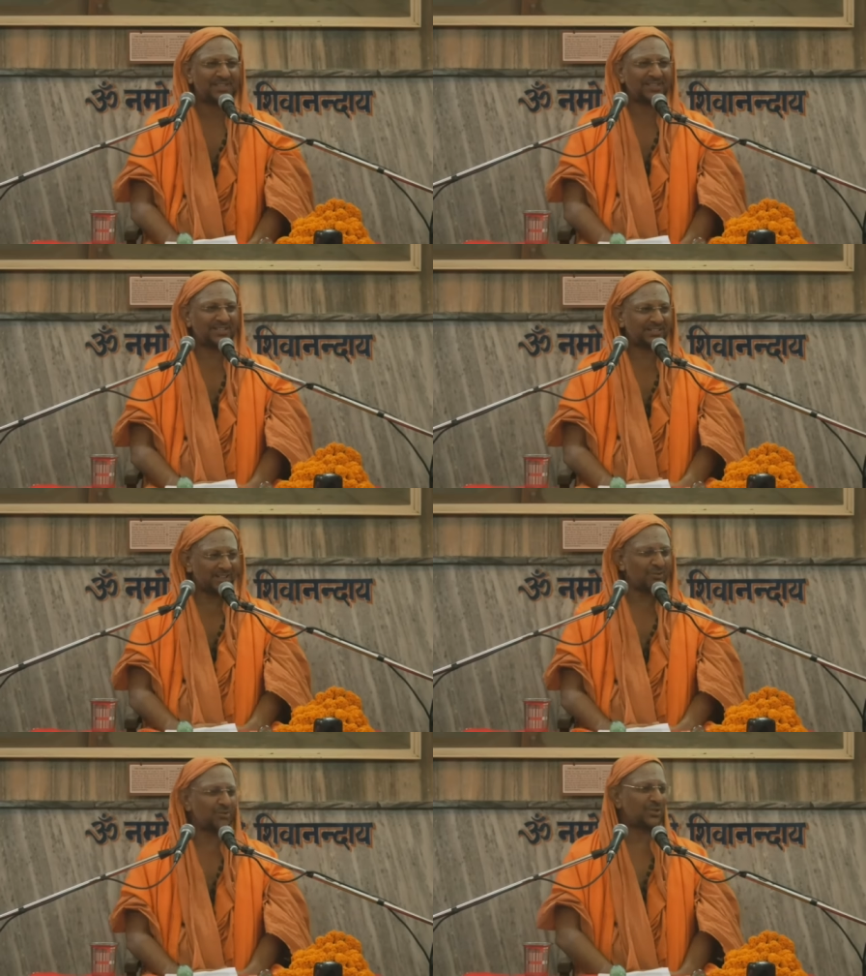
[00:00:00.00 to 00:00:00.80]
this
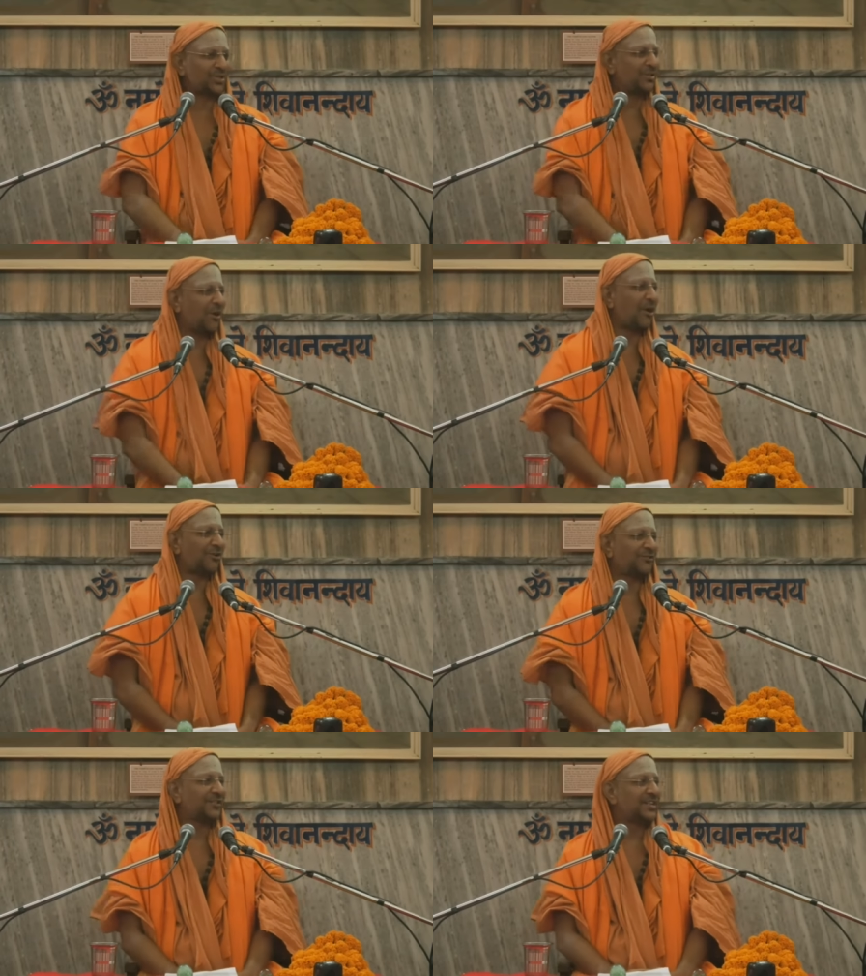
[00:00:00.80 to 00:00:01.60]
delusion
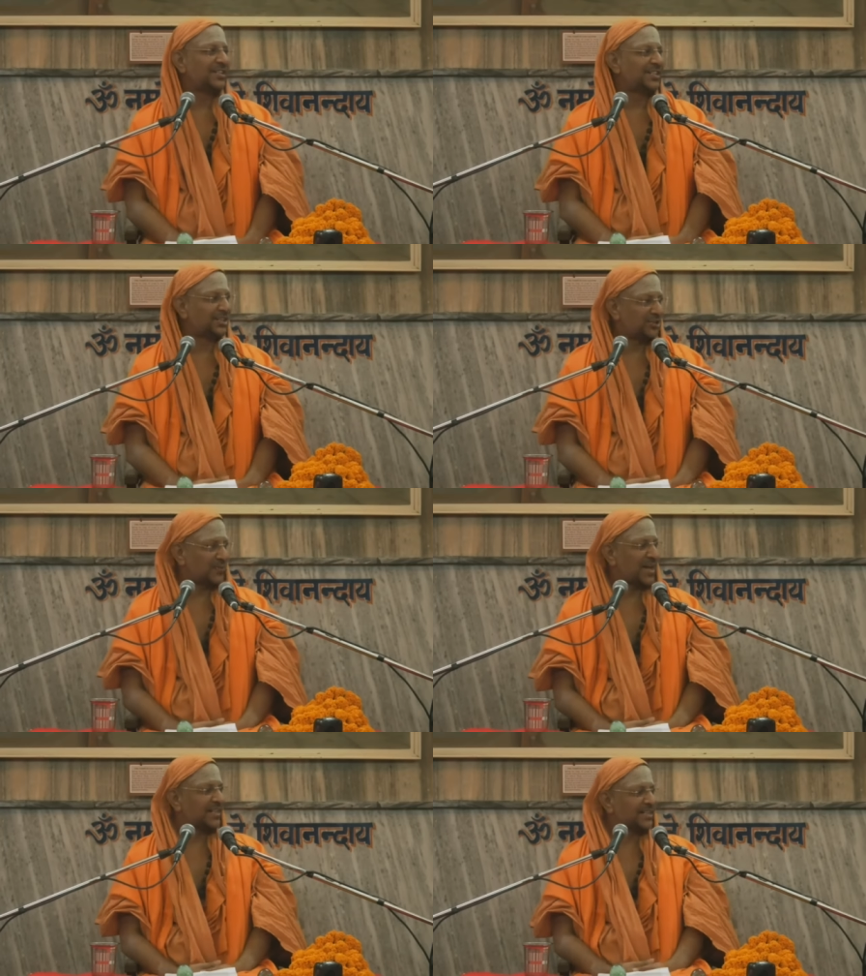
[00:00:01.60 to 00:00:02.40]
of this
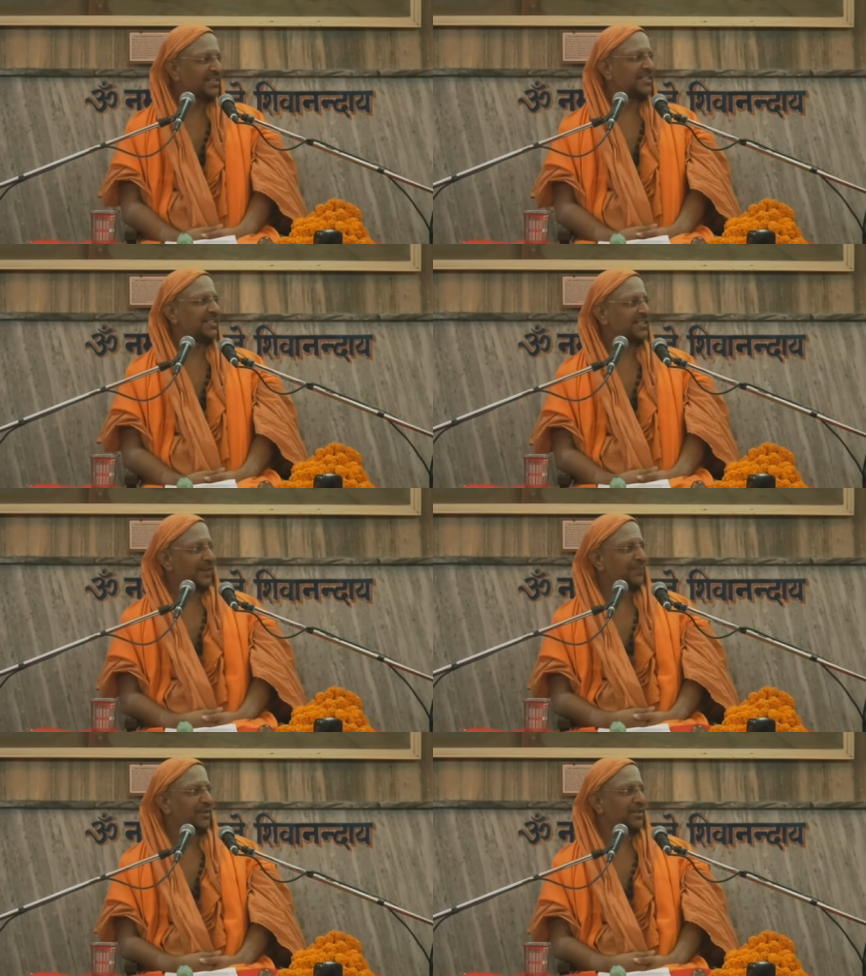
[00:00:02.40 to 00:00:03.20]
duality, this
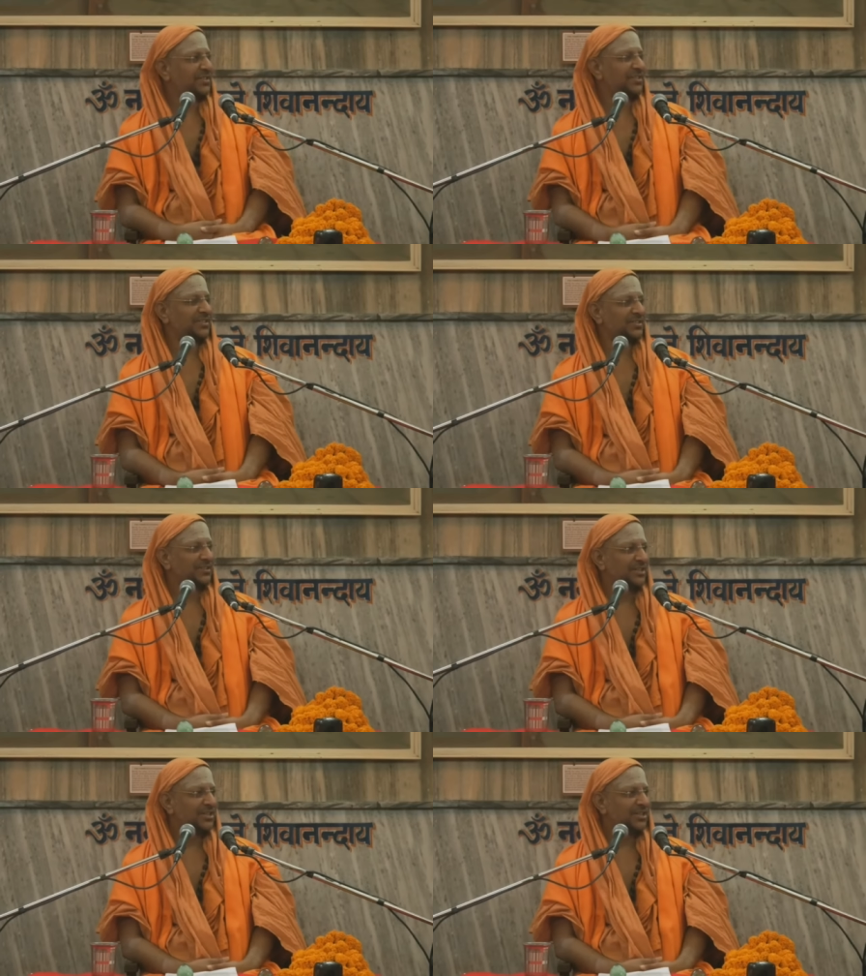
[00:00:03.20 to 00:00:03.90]
separation.